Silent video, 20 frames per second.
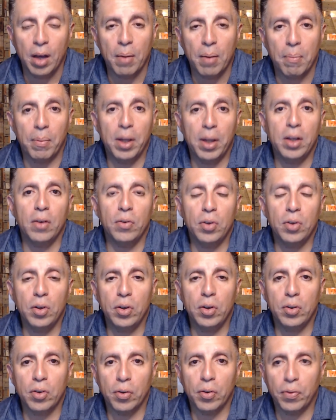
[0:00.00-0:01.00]
Many of you,
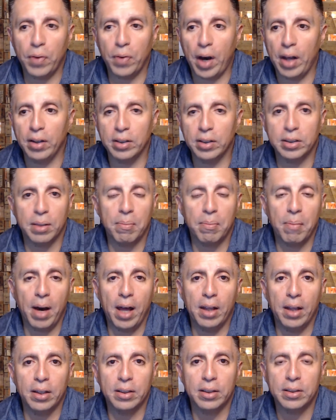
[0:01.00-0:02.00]
your fathers and
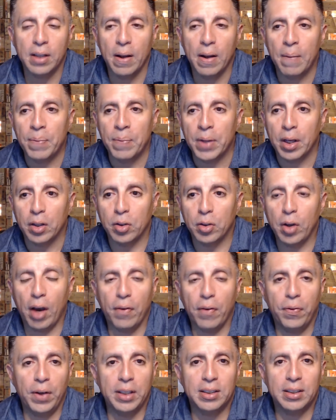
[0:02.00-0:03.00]
mothers, you
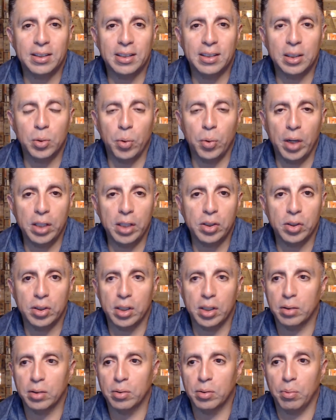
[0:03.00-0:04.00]
have faced situations
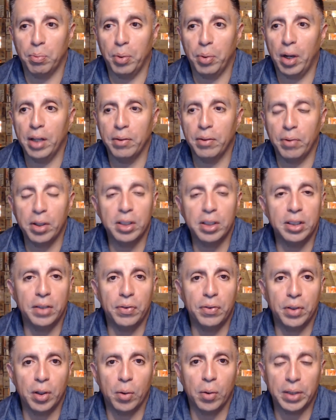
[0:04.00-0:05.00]
that are probably very
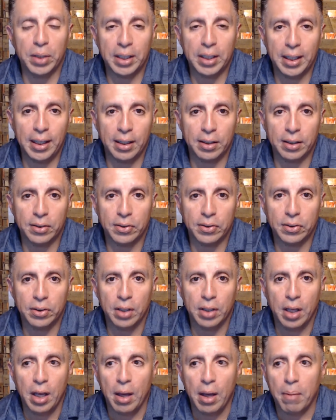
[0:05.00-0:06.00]
difficult with kids.
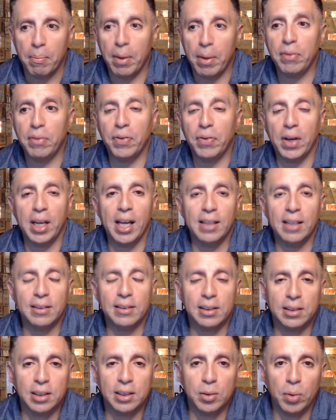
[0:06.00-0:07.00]
Maybe
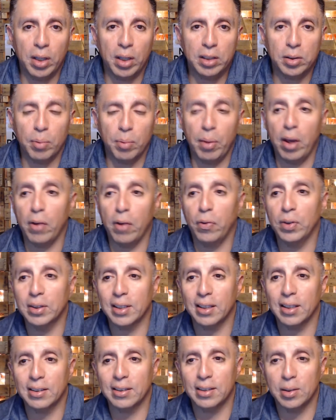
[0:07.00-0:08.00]
financial situation, maybe
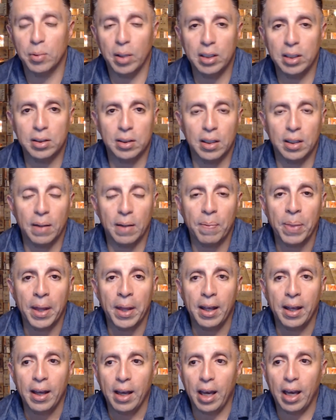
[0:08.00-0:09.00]
physical situation.
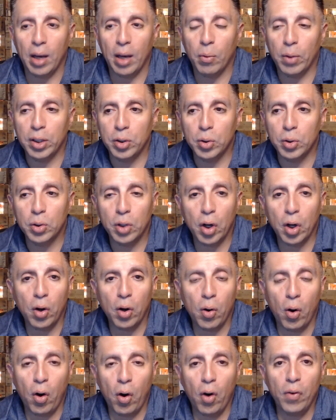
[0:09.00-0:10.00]
And when you
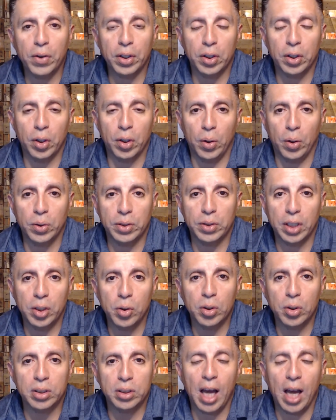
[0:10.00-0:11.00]
go over those and
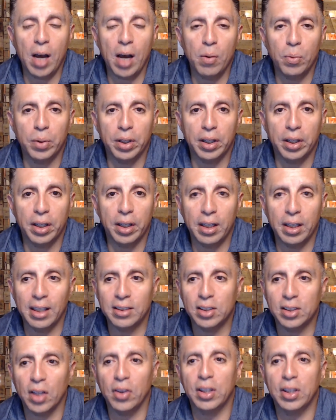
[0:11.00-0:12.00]
you're done with it
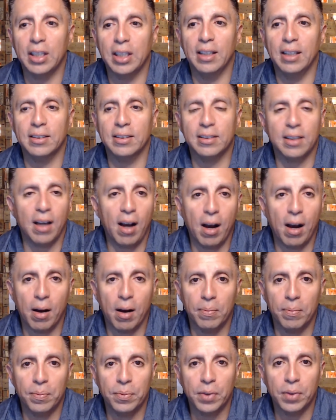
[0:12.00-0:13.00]
and something else
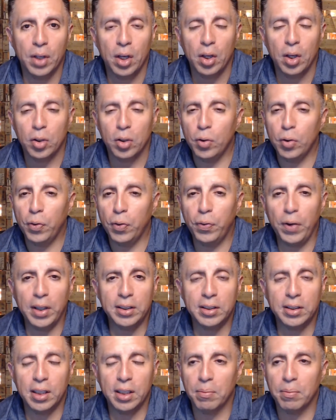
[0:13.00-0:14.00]
comes, you
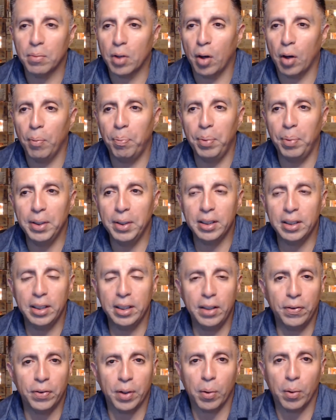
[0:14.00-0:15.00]
face them completely
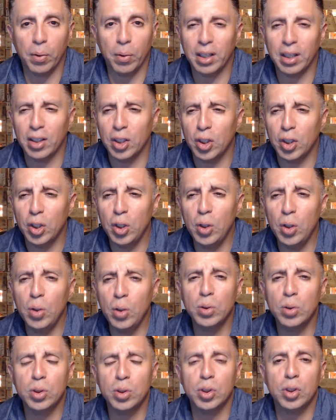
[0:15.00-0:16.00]
different with
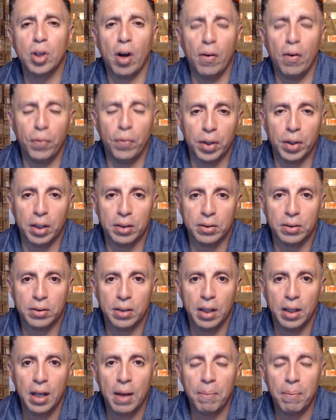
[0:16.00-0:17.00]
huge confidence
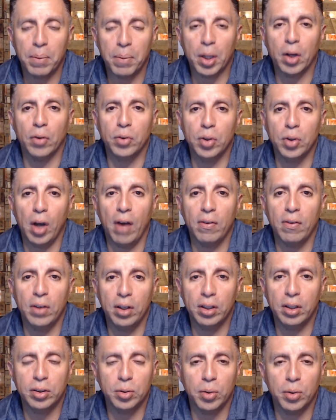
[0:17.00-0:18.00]
because you have
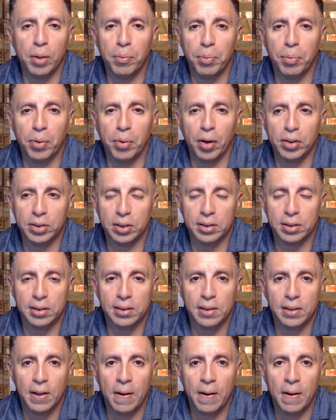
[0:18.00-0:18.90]
learned through the process.